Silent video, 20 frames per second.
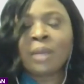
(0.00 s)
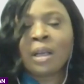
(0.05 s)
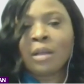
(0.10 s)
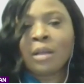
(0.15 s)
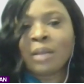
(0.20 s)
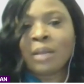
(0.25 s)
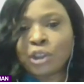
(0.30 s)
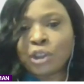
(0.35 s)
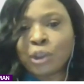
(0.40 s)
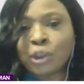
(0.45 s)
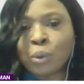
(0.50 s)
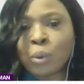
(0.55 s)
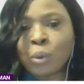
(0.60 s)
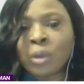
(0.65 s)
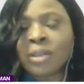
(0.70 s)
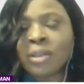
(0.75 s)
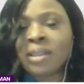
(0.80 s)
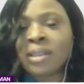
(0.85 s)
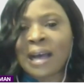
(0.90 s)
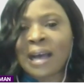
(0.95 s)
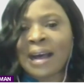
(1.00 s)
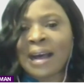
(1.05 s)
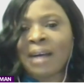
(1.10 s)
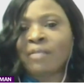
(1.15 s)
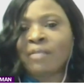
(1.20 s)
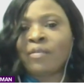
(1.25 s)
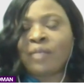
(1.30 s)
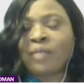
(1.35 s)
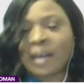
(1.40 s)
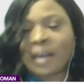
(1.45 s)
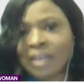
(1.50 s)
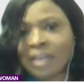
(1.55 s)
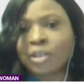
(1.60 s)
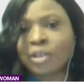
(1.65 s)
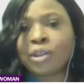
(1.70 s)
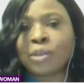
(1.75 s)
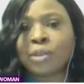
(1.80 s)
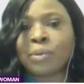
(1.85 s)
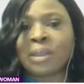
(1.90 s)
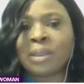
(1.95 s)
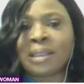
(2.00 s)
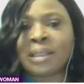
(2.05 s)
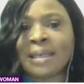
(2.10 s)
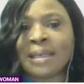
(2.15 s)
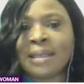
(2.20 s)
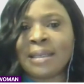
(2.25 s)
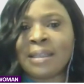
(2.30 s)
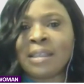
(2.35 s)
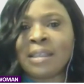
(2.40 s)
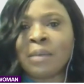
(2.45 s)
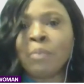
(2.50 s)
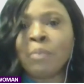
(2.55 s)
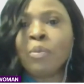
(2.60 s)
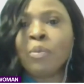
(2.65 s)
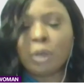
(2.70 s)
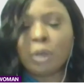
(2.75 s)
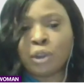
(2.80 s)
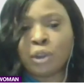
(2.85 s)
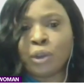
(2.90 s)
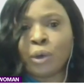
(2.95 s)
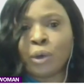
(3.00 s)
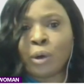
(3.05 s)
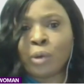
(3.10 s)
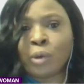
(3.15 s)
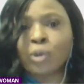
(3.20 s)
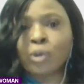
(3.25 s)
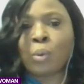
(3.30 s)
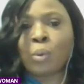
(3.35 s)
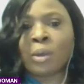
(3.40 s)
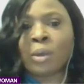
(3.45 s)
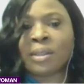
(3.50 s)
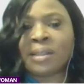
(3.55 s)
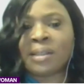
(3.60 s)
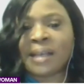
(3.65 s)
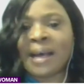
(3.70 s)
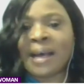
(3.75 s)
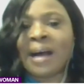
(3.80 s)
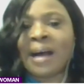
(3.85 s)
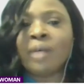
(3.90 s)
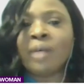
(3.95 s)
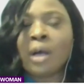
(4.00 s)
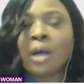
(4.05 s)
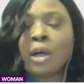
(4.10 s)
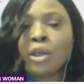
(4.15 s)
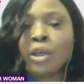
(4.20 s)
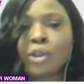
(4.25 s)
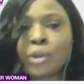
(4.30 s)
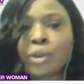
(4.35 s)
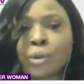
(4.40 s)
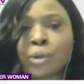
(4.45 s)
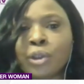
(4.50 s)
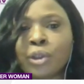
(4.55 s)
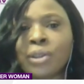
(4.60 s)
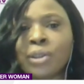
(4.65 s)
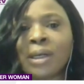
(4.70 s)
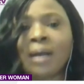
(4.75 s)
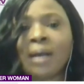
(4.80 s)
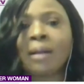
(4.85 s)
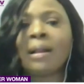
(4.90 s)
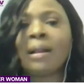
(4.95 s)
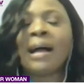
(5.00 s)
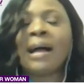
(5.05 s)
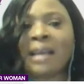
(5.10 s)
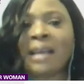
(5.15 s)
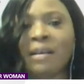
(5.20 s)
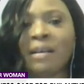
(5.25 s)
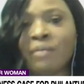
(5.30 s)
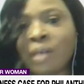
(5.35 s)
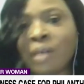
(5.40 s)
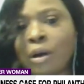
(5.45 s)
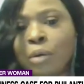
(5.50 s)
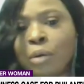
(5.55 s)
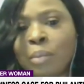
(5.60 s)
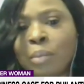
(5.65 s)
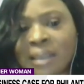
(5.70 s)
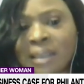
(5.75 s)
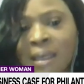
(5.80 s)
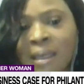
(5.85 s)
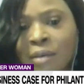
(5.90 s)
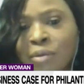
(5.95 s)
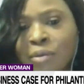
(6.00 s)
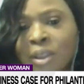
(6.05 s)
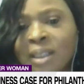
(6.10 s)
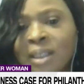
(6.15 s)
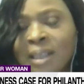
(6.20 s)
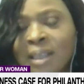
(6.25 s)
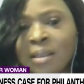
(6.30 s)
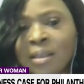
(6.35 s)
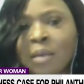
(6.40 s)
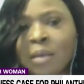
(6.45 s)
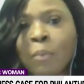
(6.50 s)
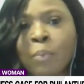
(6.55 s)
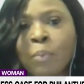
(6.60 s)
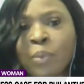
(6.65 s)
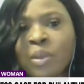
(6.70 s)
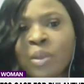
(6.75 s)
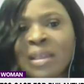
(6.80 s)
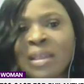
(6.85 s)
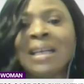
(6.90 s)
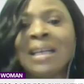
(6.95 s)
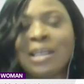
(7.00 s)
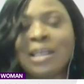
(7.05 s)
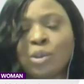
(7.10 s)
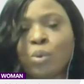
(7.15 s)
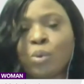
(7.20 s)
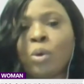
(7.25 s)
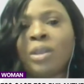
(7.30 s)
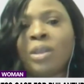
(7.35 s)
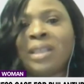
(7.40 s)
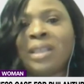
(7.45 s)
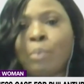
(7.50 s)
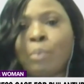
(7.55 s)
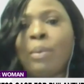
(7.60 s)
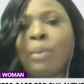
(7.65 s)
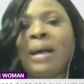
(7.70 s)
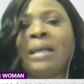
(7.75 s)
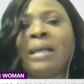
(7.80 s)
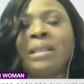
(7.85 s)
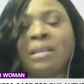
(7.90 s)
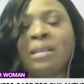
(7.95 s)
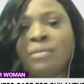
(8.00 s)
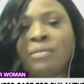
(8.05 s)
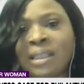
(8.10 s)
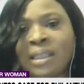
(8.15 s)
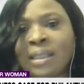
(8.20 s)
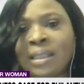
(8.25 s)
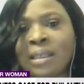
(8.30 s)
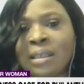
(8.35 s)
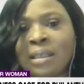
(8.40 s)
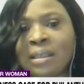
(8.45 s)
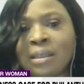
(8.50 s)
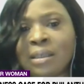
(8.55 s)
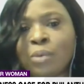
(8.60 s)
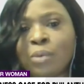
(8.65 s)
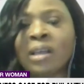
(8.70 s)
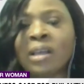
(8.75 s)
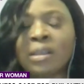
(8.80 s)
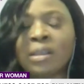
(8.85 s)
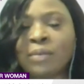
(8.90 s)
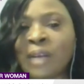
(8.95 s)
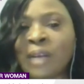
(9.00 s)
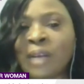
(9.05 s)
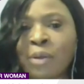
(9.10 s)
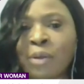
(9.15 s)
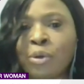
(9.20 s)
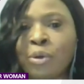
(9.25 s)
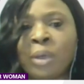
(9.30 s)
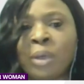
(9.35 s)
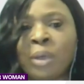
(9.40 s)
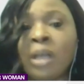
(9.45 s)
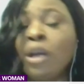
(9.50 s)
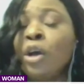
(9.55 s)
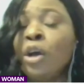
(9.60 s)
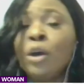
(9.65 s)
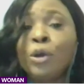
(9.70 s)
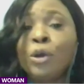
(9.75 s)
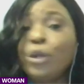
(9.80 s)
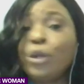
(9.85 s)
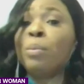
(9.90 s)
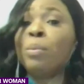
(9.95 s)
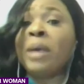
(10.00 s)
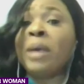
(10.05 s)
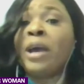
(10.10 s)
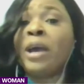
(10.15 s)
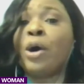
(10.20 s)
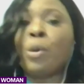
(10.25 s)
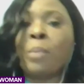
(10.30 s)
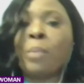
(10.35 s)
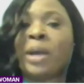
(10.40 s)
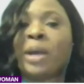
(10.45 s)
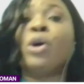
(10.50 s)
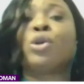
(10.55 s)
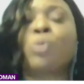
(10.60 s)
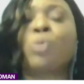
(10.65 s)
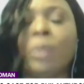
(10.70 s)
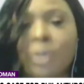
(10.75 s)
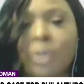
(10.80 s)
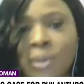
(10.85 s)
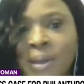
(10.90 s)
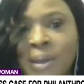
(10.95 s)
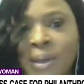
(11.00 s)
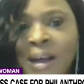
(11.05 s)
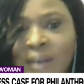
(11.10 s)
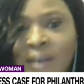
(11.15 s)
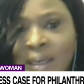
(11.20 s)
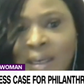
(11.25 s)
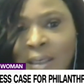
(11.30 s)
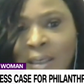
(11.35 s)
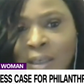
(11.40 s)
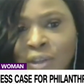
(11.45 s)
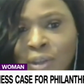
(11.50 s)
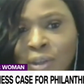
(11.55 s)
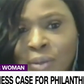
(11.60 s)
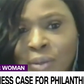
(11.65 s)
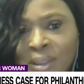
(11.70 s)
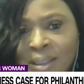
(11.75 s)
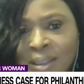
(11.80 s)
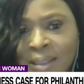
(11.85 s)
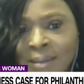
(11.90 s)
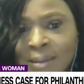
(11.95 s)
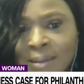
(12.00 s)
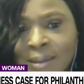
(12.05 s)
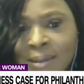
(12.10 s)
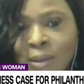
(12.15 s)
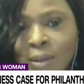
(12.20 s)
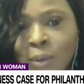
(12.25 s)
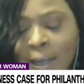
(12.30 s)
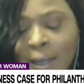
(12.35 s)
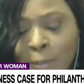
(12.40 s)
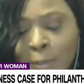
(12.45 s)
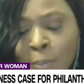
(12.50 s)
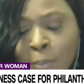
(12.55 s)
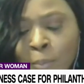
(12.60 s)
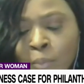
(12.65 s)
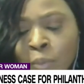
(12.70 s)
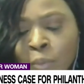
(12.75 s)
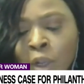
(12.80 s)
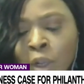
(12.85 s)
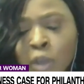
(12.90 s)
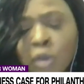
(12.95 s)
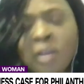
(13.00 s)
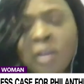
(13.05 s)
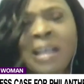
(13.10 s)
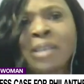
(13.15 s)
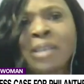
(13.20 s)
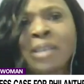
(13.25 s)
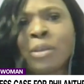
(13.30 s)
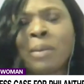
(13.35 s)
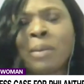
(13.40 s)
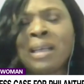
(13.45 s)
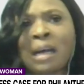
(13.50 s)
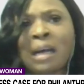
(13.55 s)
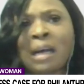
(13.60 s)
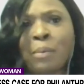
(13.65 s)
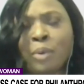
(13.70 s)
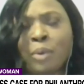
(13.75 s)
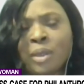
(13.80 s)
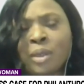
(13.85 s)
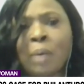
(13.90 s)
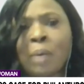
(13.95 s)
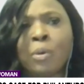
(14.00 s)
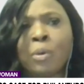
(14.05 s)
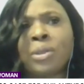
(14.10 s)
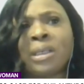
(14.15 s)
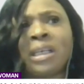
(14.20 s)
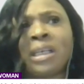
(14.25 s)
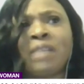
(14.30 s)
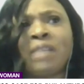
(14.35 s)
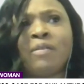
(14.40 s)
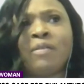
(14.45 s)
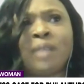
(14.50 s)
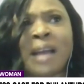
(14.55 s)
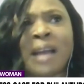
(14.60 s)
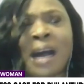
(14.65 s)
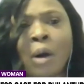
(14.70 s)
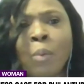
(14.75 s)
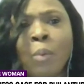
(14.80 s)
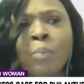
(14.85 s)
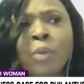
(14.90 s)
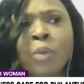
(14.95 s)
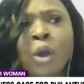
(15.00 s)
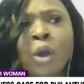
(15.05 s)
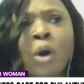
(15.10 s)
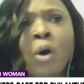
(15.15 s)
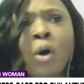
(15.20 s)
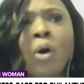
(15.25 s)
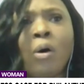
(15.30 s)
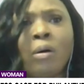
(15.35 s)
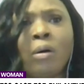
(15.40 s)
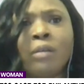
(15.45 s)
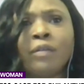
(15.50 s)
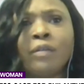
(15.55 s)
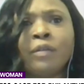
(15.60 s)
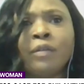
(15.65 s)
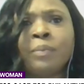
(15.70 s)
that you want to have financial returns, but you also want to have social and environmental returns. That is what impact investing is. Whereas philanthropy, you may or may not want to have financial returns, okay? So there are some examples I want to give now of